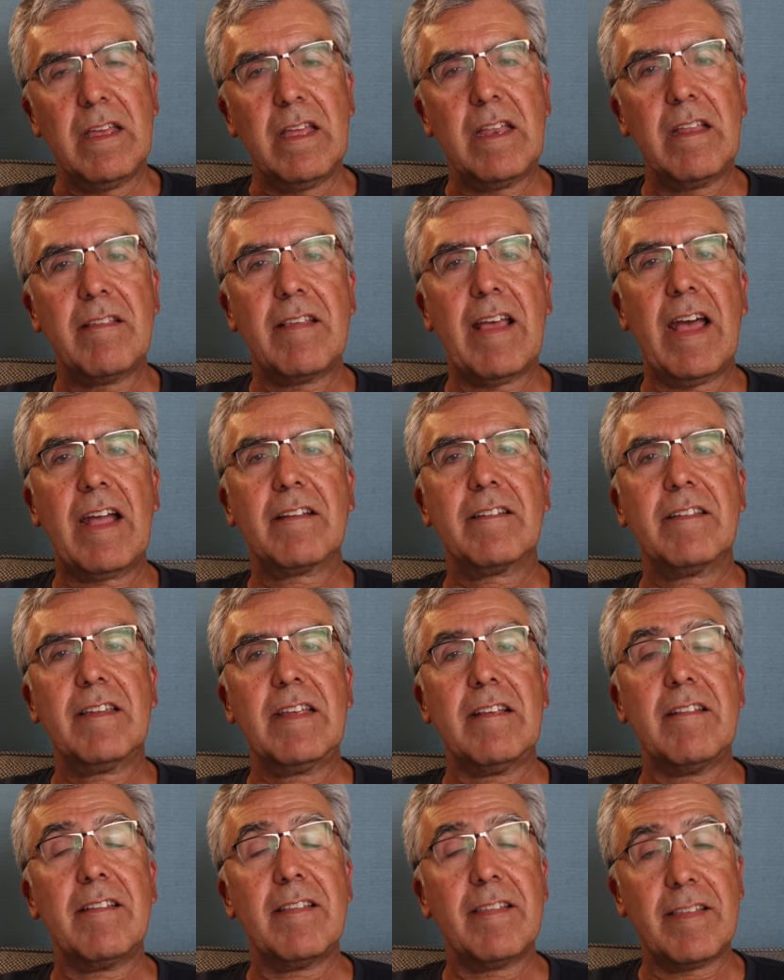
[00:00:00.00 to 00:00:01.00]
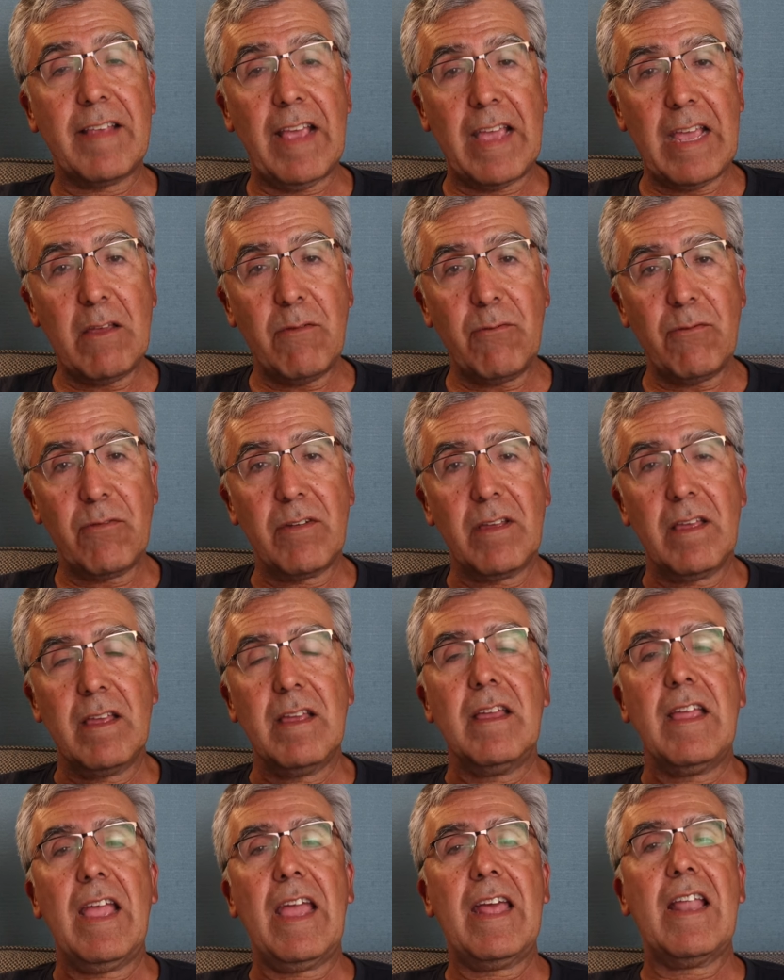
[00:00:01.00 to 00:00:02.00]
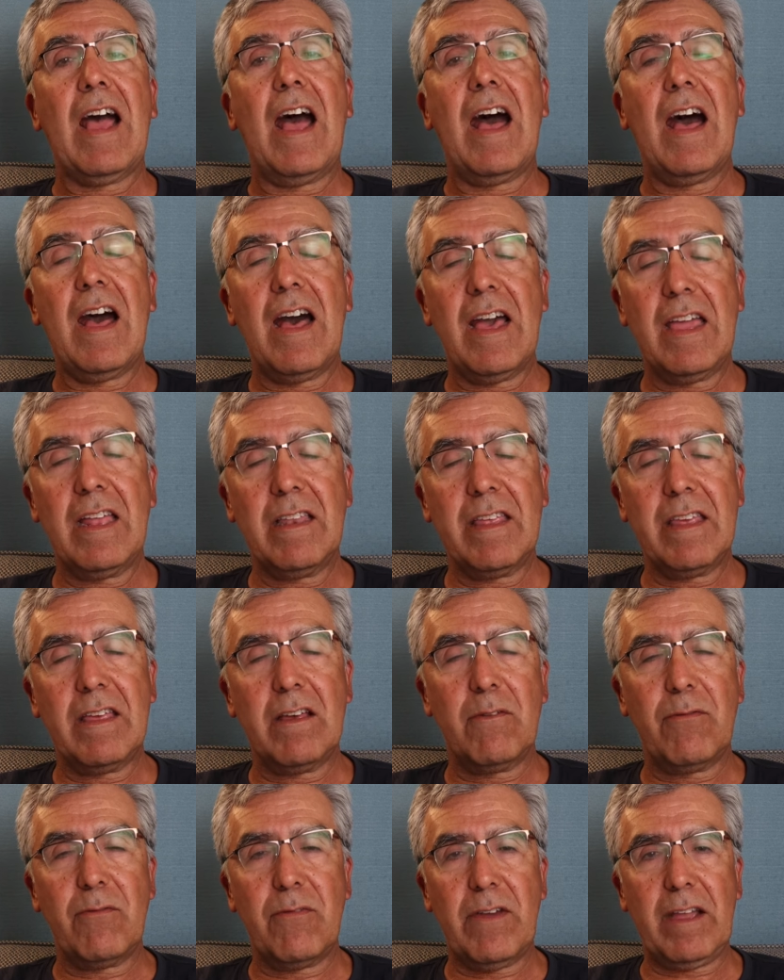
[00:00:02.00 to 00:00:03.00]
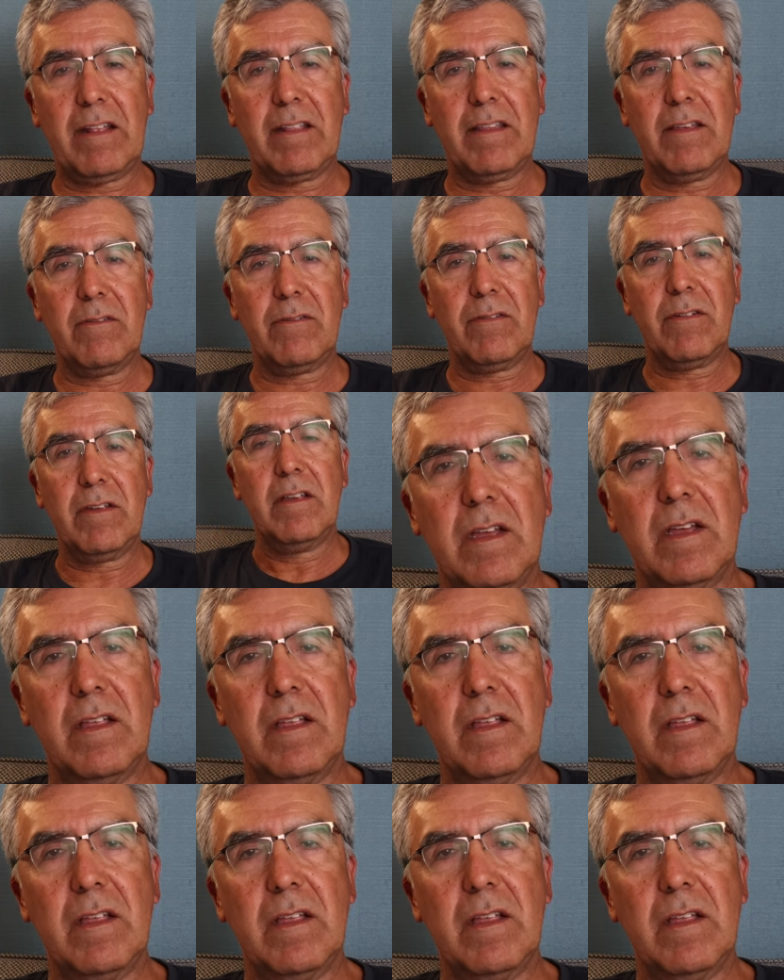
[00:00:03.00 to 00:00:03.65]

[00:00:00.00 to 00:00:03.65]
it is actually safe and highly effective.